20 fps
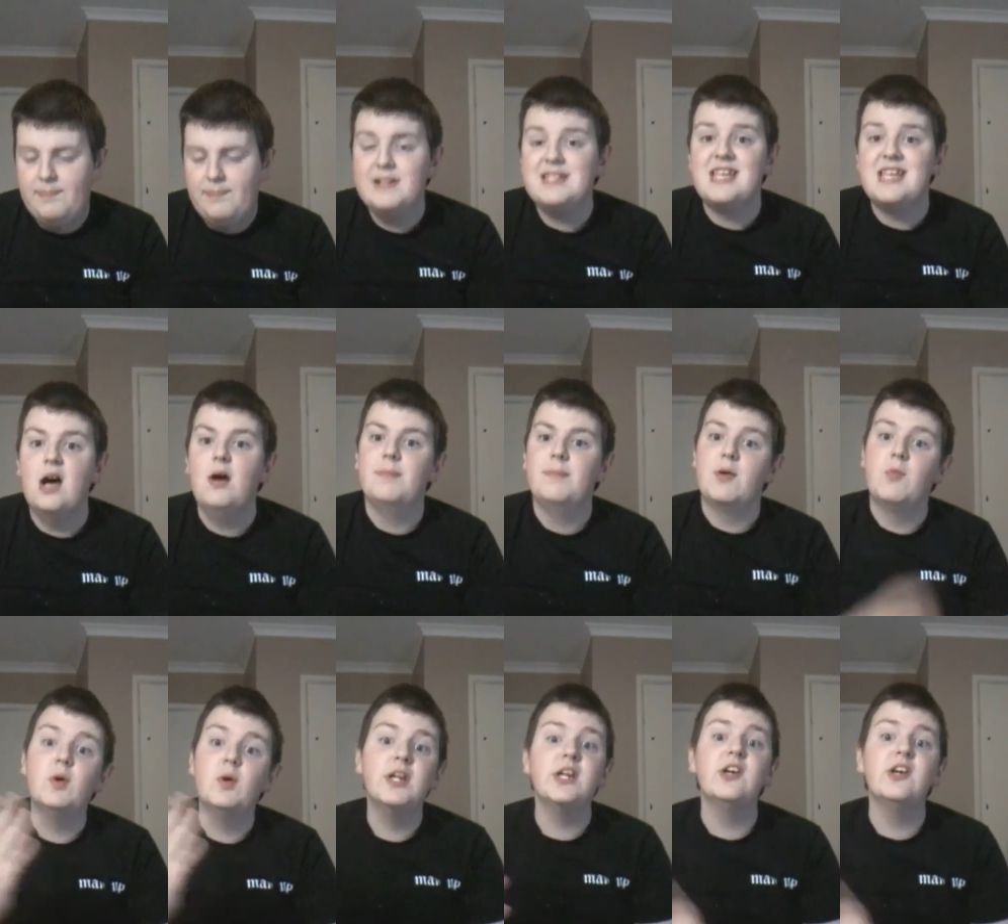But tell
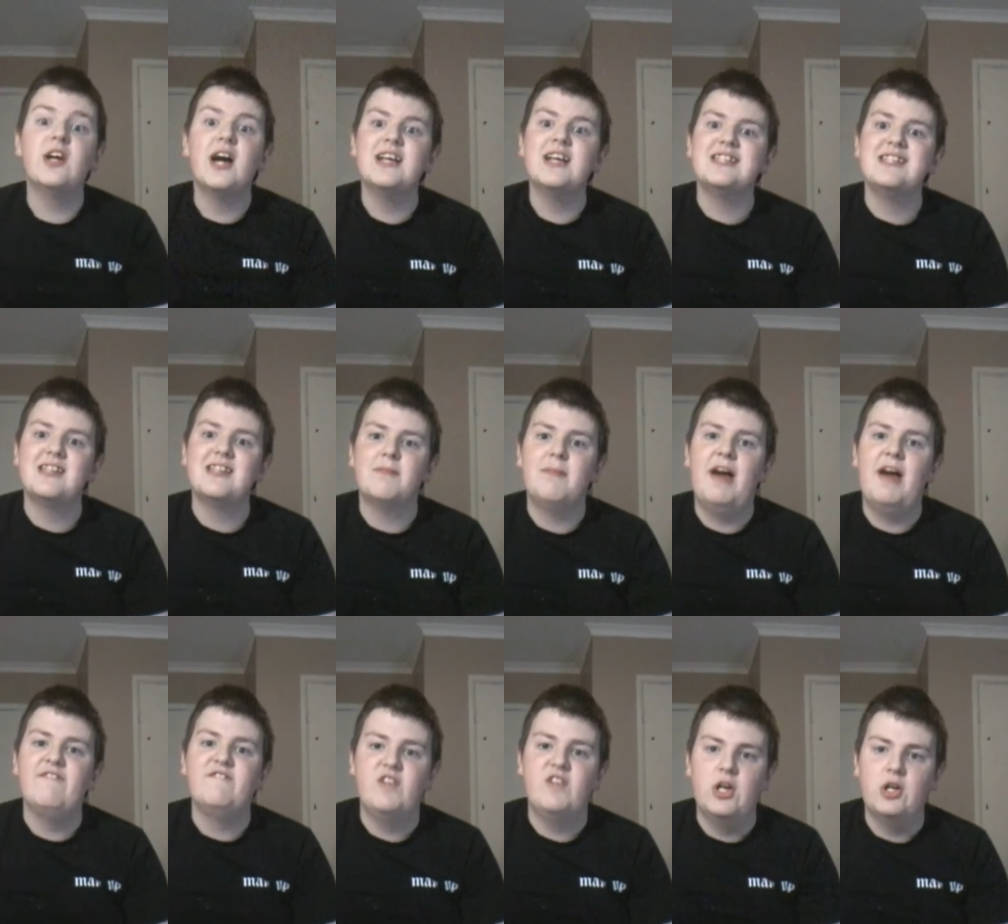me, what do you guys think
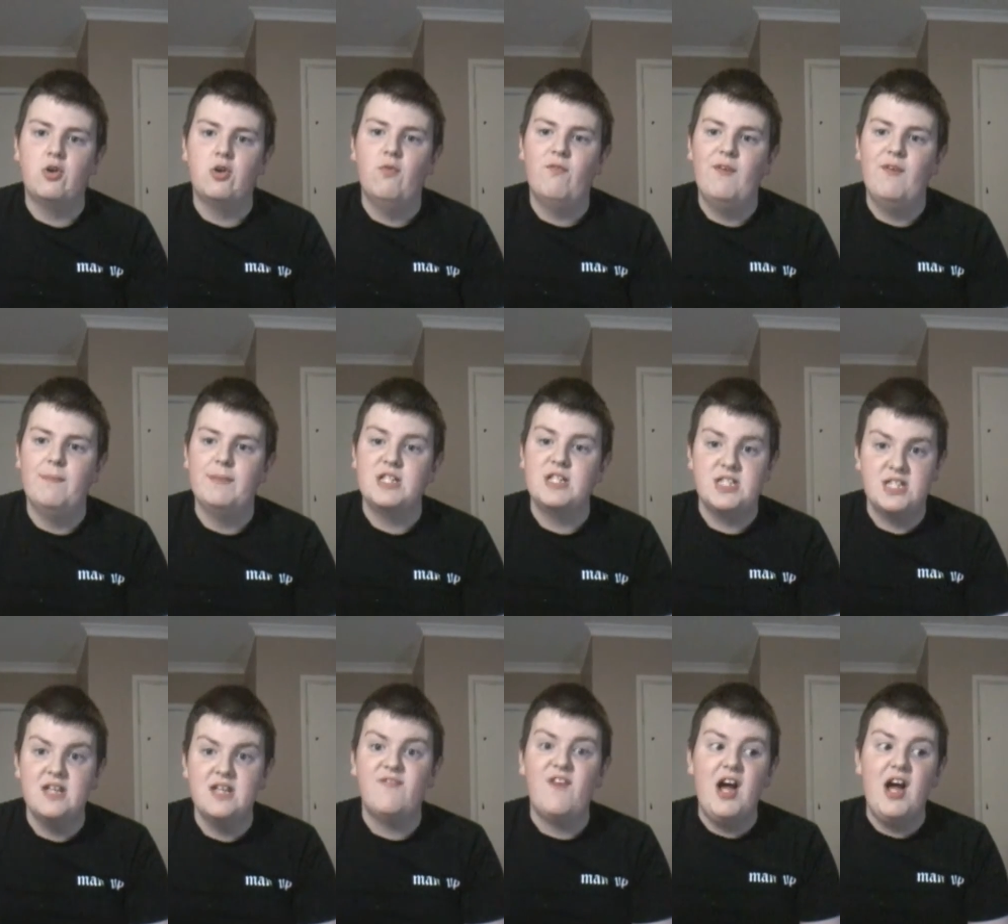about vertical filming?
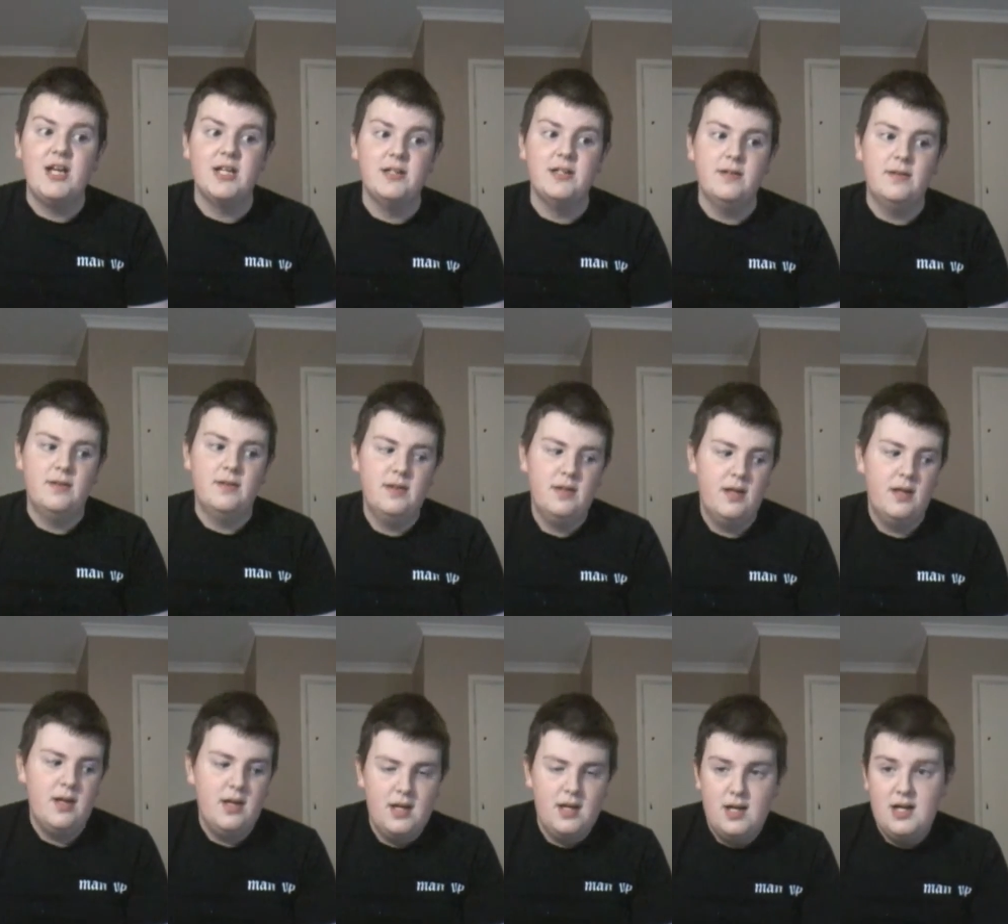Do you find it,
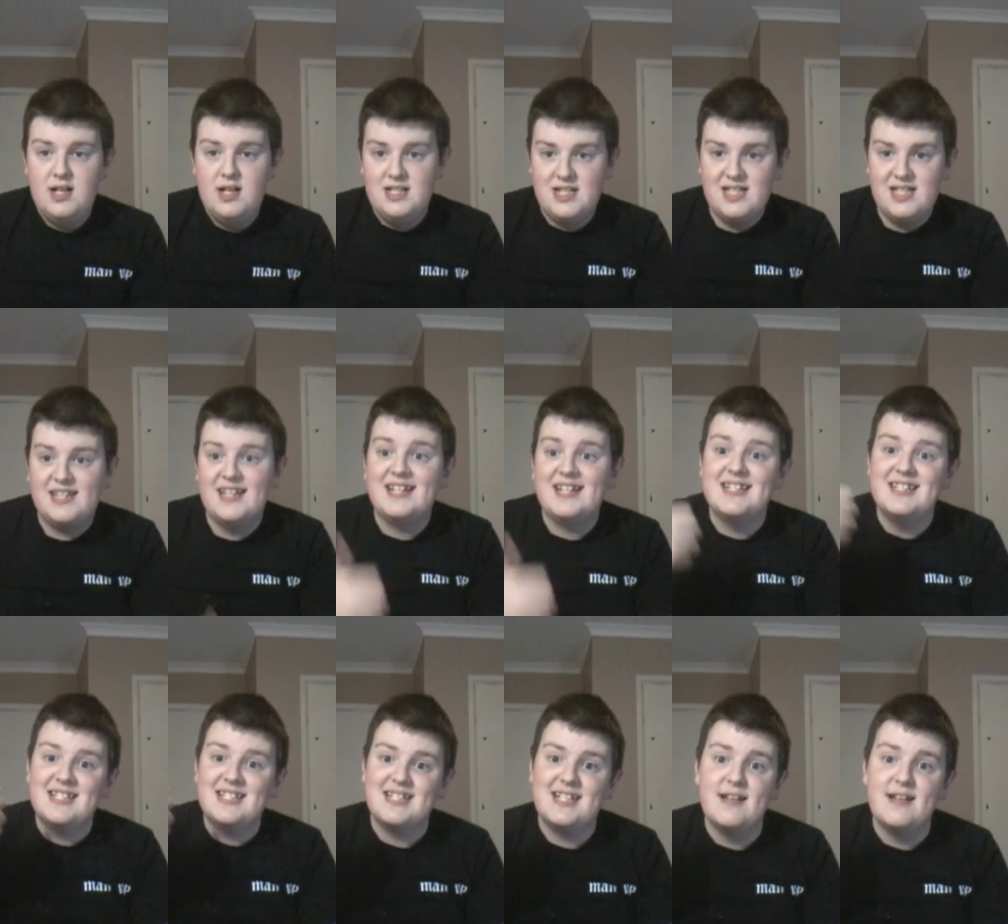do you think
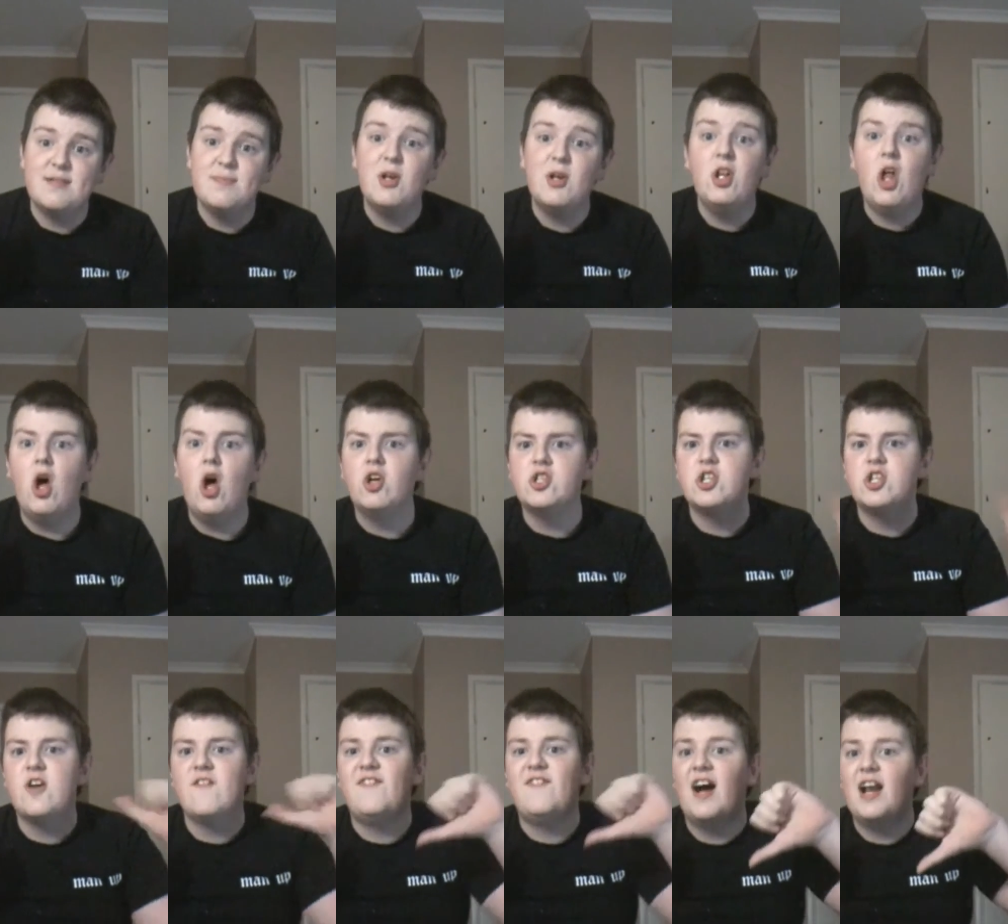it's acceptable or
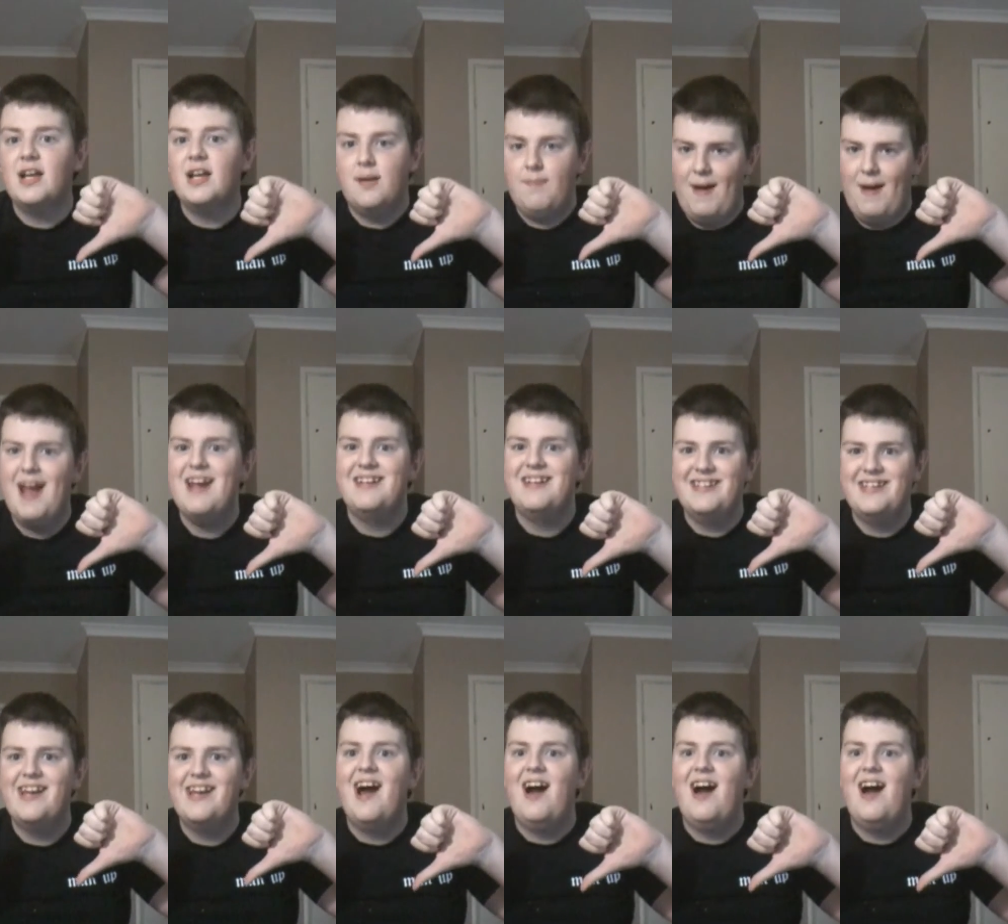do you find it a pain in